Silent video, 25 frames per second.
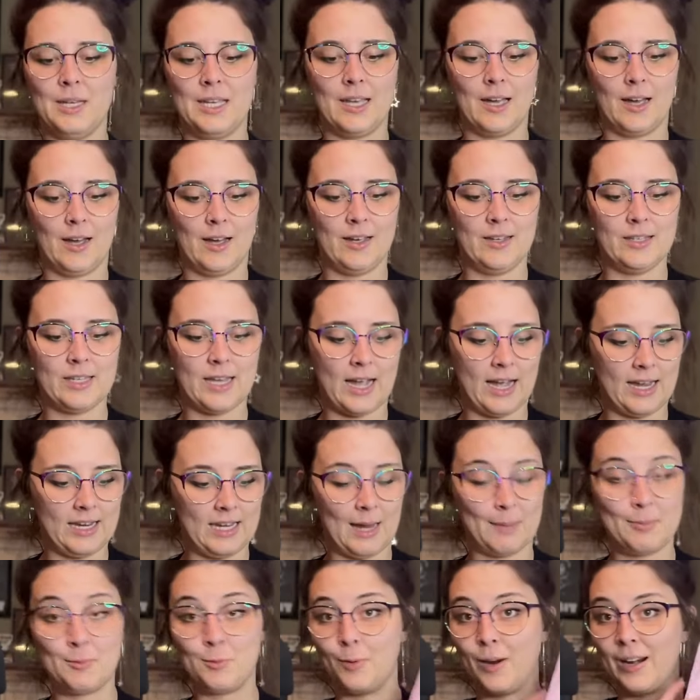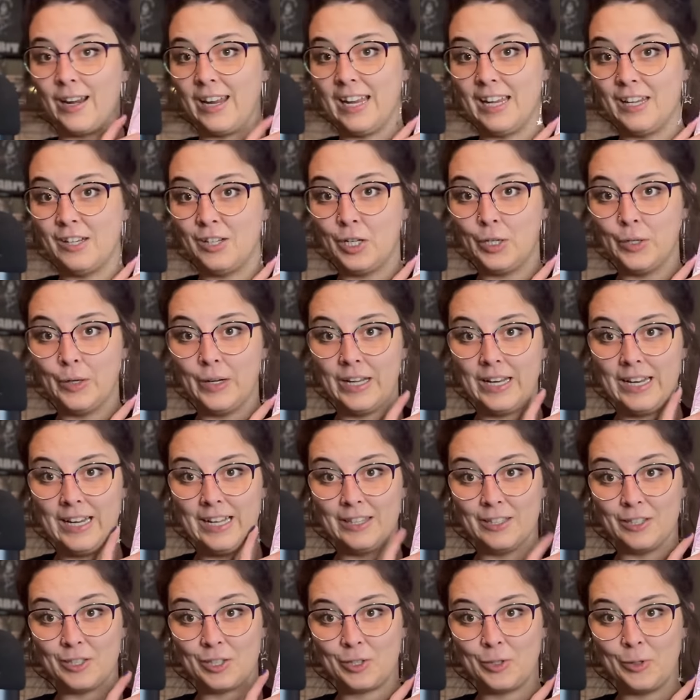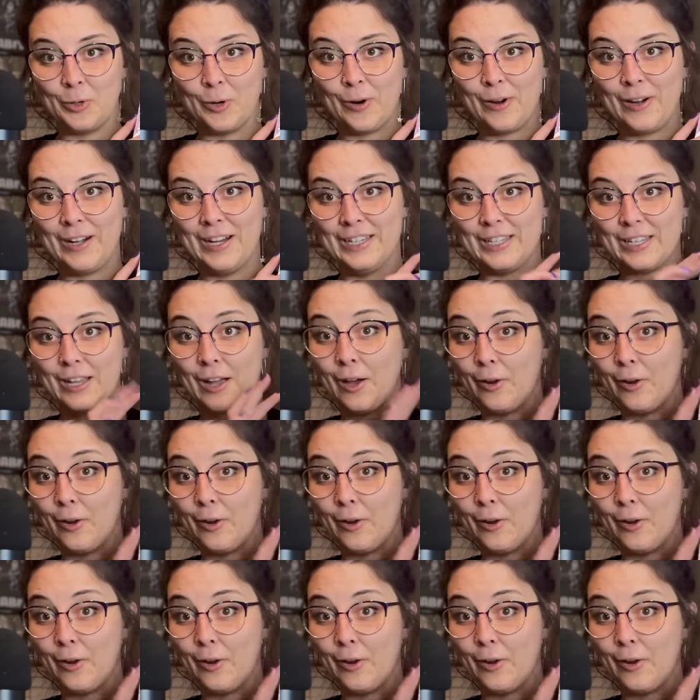because I kept running into it in the store is